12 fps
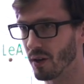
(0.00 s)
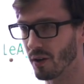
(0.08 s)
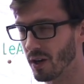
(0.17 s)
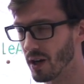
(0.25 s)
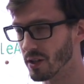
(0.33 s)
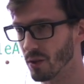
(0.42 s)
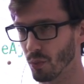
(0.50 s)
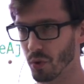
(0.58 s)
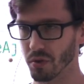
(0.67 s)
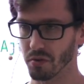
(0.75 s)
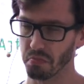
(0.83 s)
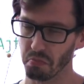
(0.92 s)
Our cluster
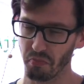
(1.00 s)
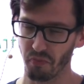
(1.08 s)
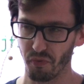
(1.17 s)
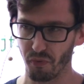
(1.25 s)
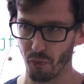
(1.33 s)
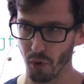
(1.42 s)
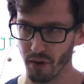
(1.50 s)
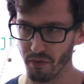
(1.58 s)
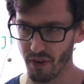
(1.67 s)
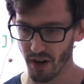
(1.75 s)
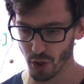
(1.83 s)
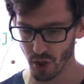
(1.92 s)
was fully
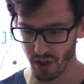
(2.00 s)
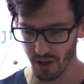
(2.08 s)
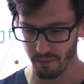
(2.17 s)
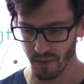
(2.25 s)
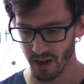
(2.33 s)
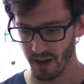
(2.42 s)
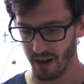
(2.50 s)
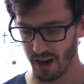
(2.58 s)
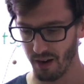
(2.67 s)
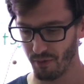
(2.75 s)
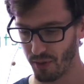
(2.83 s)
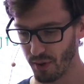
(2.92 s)
functional.
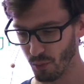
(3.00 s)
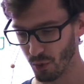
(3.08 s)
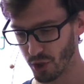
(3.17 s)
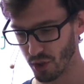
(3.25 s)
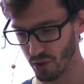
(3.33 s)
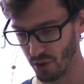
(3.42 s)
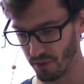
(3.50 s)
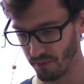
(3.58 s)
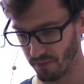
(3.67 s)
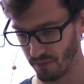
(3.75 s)
Everything was good.